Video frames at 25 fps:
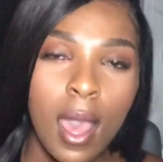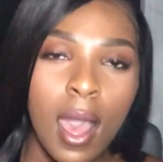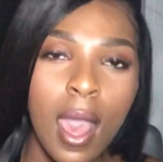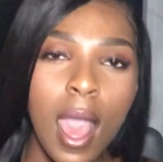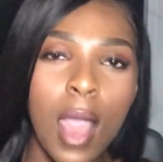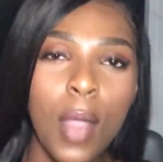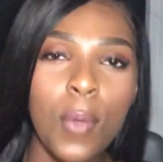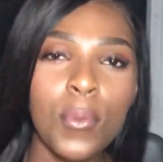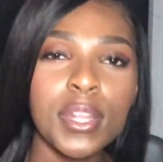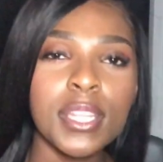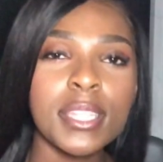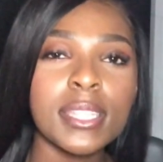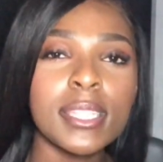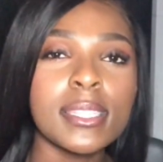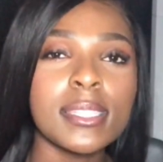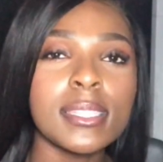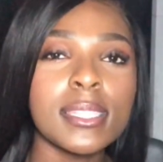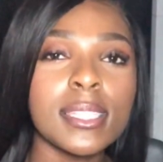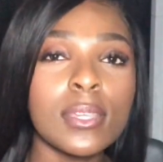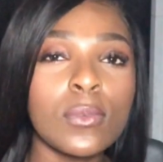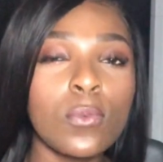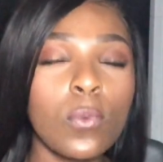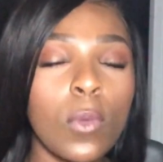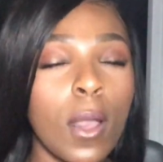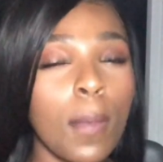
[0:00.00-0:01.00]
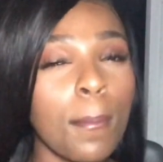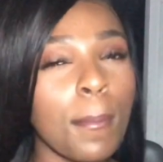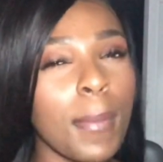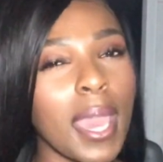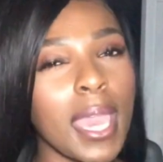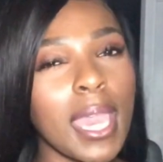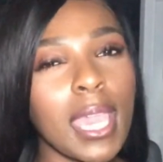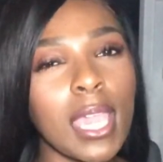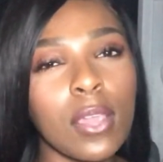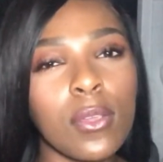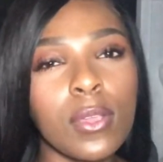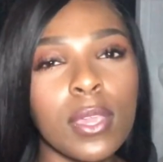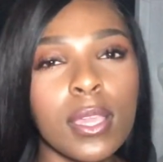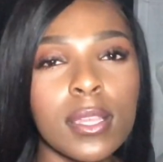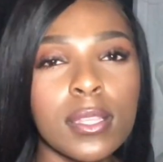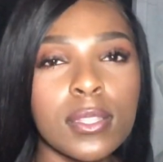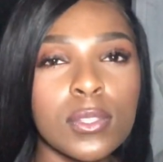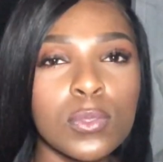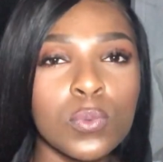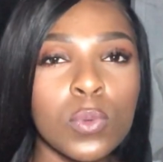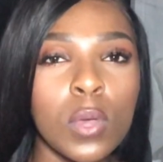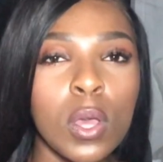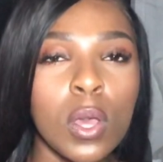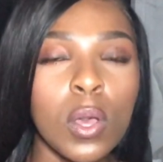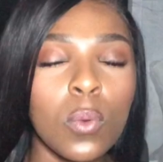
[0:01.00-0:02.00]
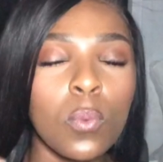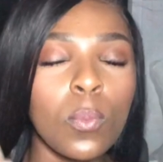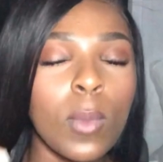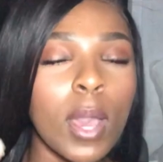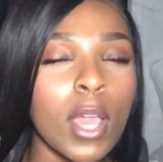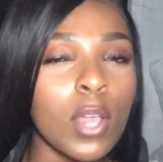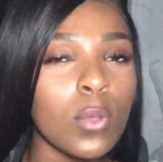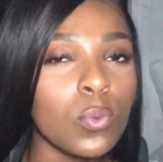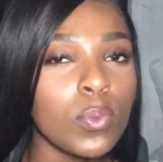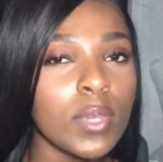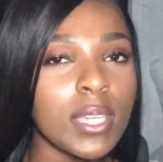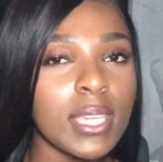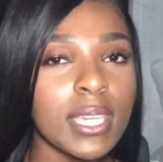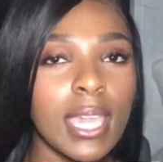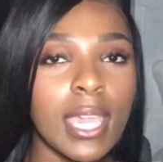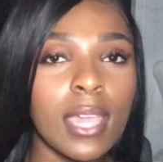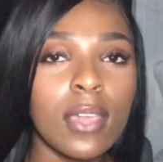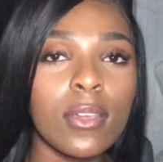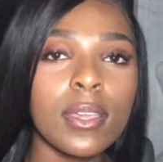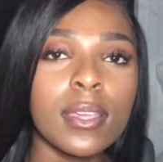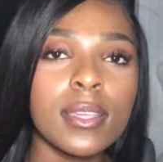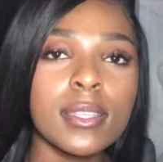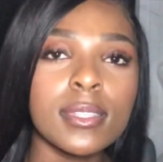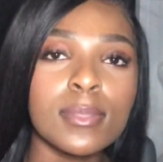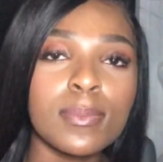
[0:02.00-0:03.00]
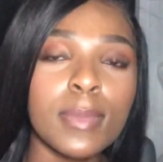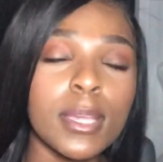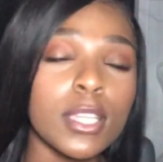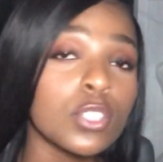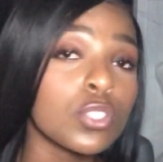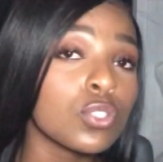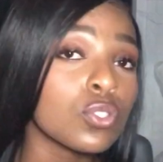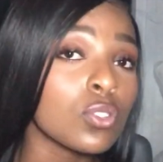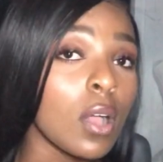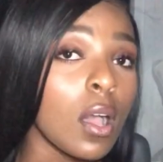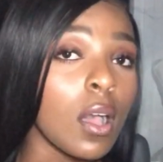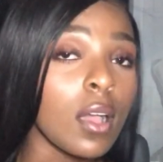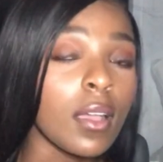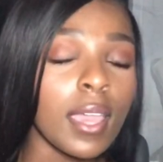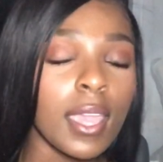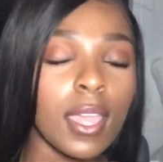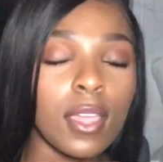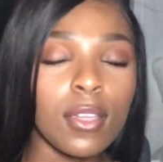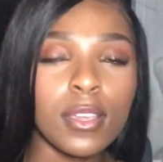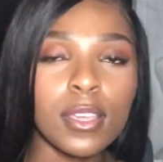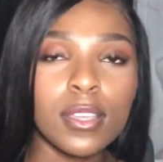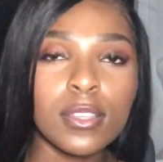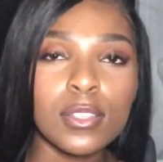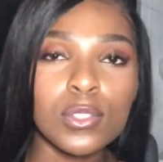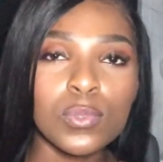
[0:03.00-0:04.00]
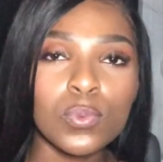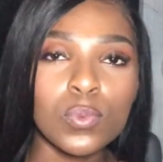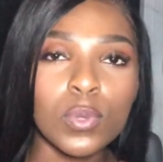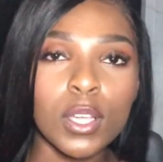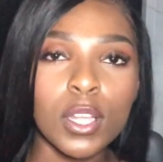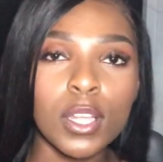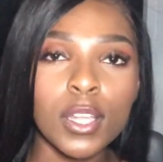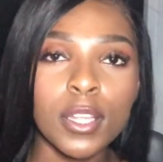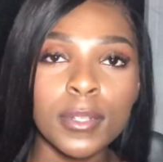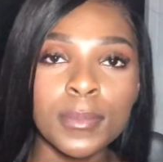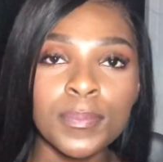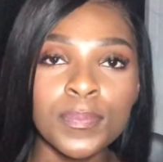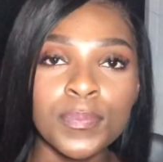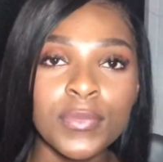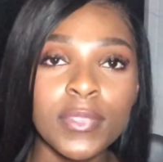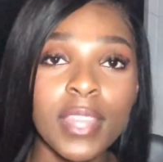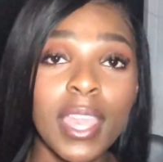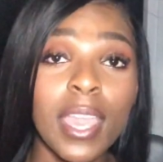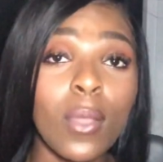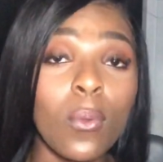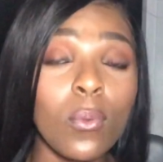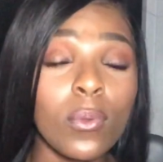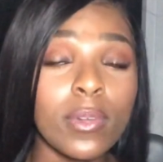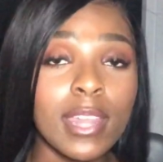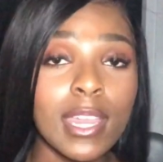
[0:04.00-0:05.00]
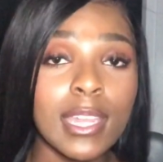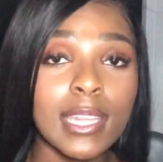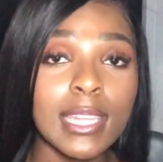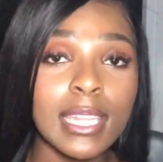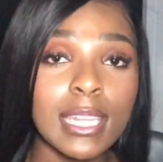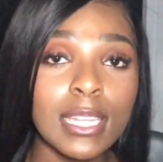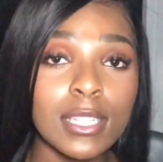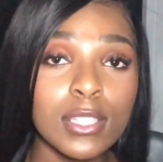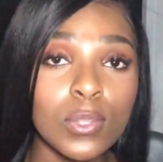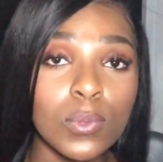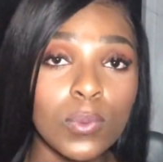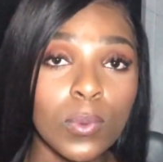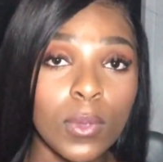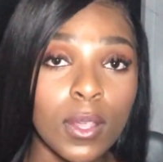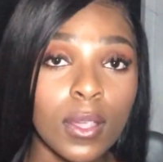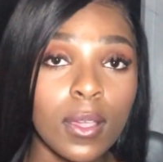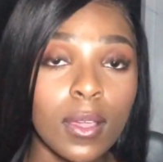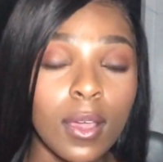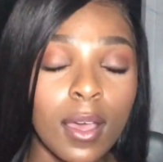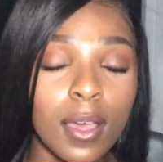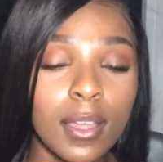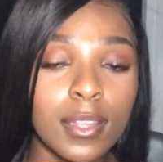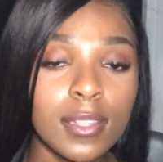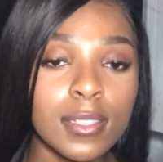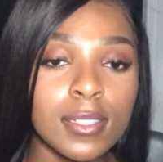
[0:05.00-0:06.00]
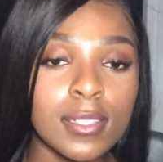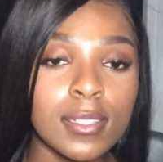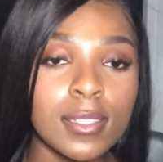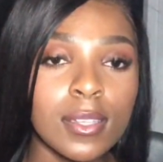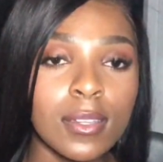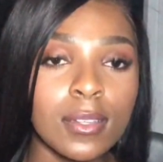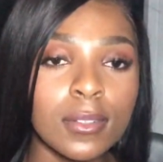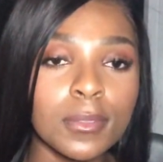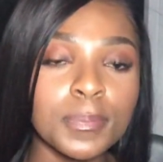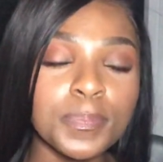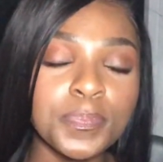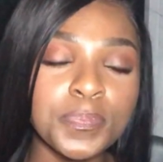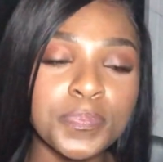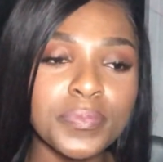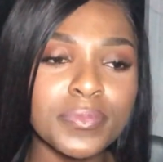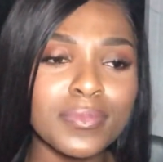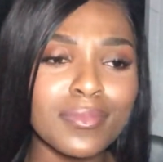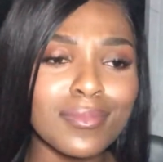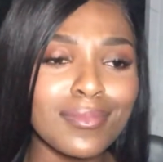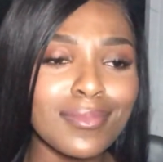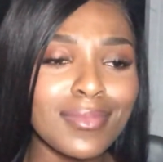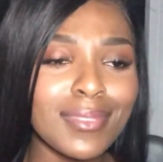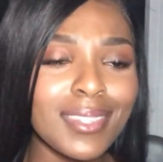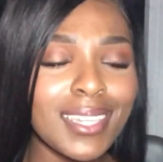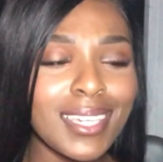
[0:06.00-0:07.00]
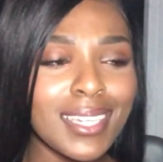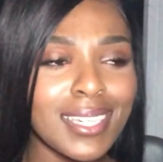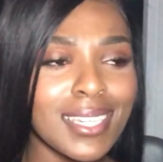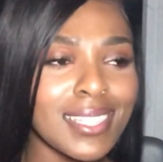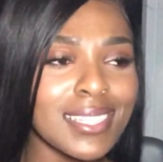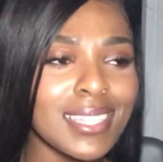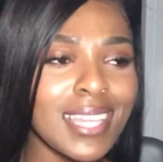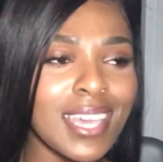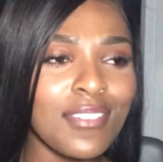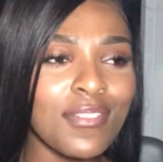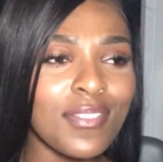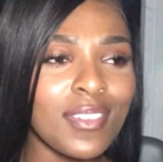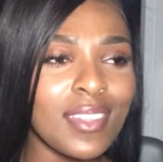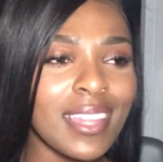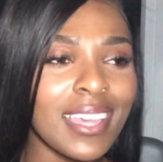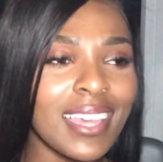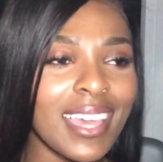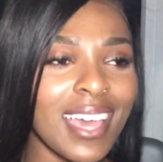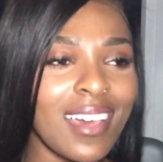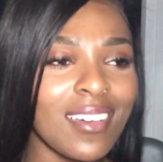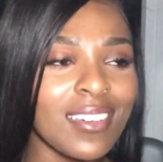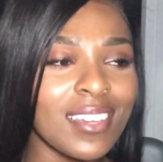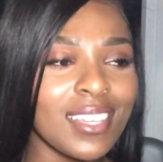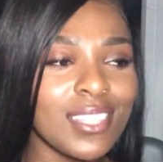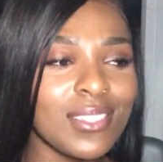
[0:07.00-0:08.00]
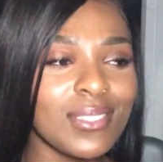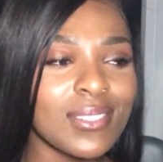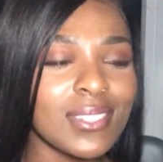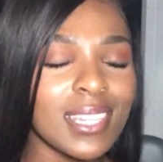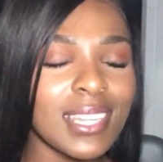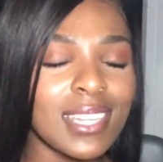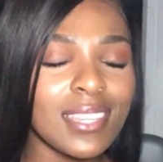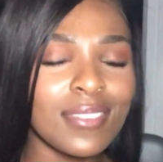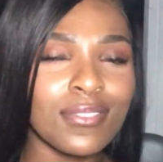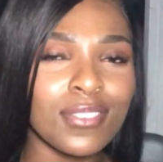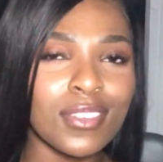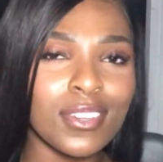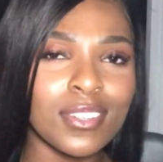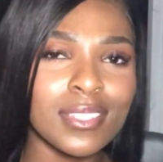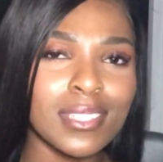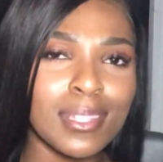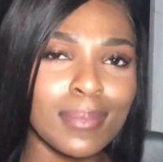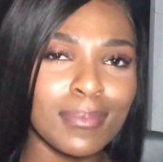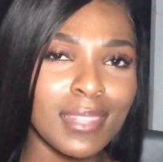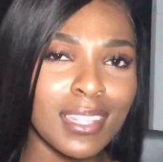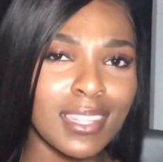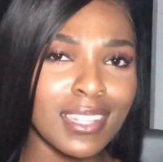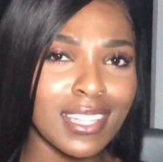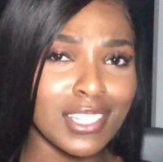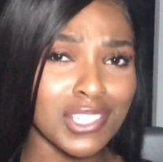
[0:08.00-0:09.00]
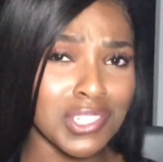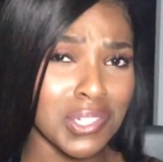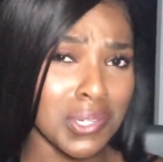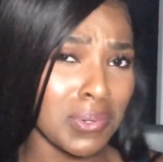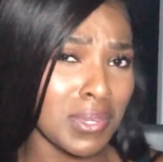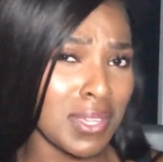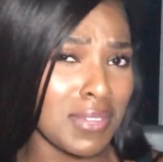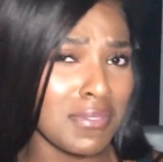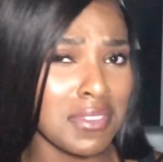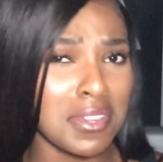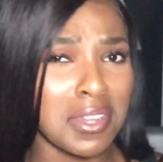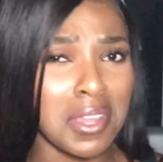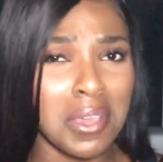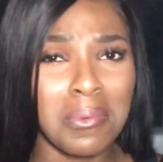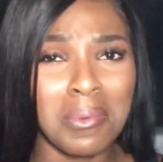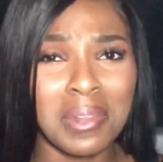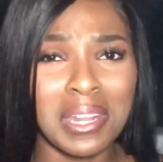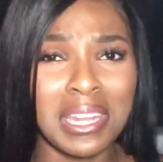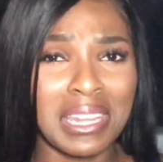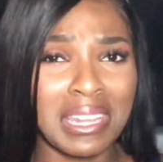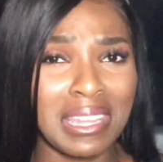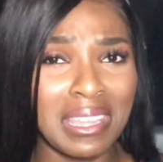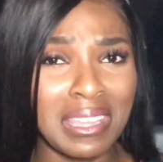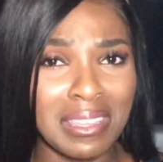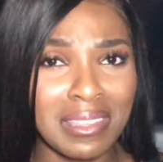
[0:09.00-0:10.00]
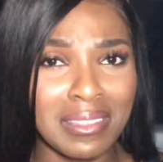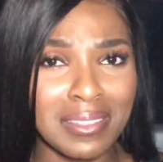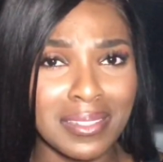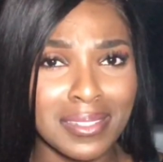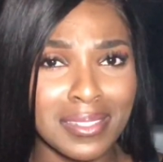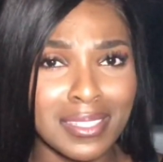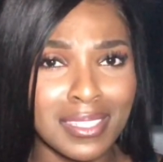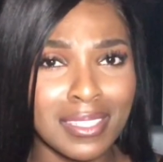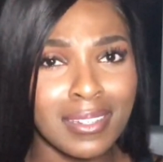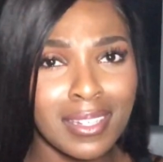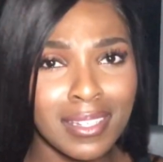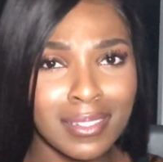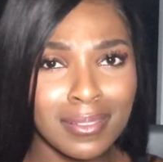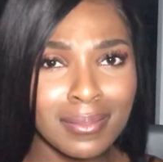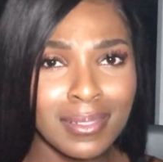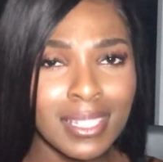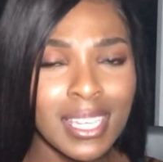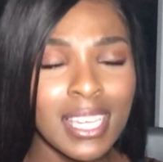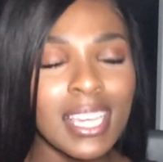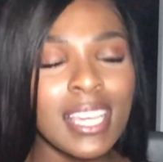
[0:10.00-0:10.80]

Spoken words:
I wanted to see what my areas, my weak areas and my strong areas were, and what I needed to work on. So because I feel like, how can you study for something that you don't even know what it is, you know?